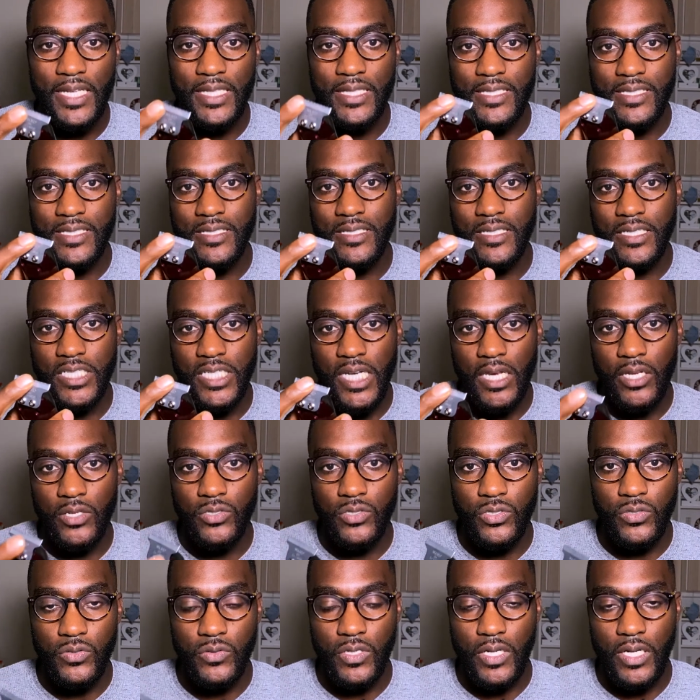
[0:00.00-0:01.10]
This is a shallow
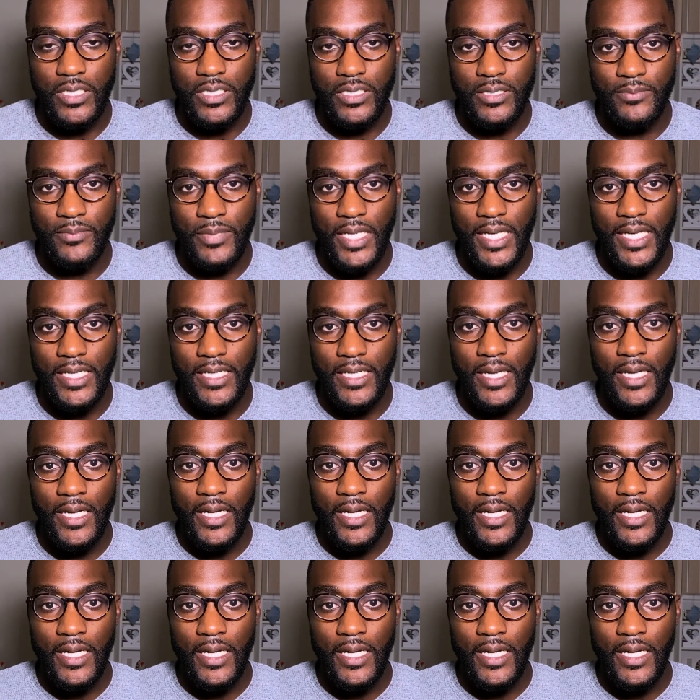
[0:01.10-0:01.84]
tooth cutting blade,